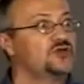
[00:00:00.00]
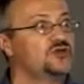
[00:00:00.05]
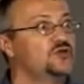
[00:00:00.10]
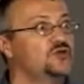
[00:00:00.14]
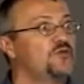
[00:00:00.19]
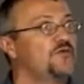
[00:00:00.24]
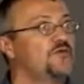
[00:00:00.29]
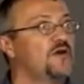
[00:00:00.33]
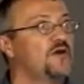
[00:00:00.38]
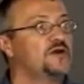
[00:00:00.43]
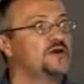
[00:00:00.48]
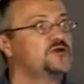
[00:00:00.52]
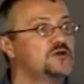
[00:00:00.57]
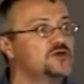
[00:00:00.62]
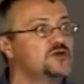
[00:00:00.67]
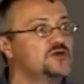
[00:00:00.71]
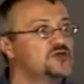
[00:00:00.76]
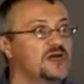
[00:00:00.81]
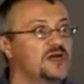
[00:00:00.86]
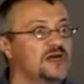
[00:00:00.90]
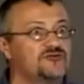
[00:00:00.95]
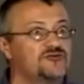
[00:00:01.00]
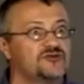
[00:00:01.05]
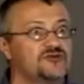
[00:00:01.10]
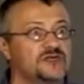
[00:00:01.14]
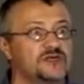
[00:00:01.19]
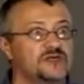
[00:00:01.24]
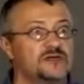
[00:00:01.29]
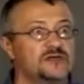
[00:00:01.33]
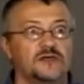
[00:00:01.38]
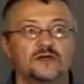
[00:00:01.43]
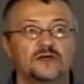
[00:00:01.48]
you provide too much
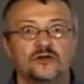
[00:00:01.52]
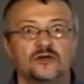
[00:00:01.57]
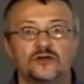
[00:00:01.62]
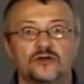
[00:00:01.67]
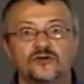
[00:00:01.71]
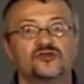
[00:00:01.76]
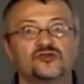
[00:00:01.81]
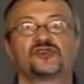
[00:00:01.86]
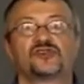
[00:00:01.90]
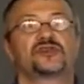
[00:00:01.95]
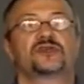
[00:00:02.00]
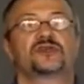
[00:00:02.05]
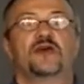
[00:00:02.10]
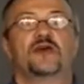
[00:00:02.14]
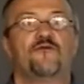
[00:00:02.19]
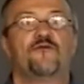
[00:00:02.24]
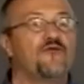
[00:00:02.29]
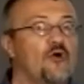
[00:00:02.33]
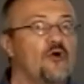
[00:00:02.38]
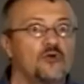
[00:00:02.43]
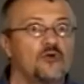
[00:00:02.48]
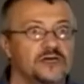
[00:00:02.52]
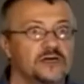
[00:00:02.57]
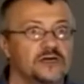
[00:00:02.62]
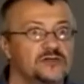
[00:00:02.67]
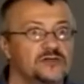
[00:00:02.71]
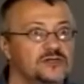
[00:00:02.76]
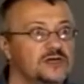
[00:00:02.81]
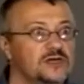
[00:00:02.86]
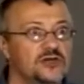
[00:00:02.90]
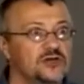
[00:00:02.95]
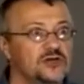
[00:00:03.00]
nitrogen, you're just going to get
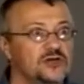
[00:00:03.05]
foliage.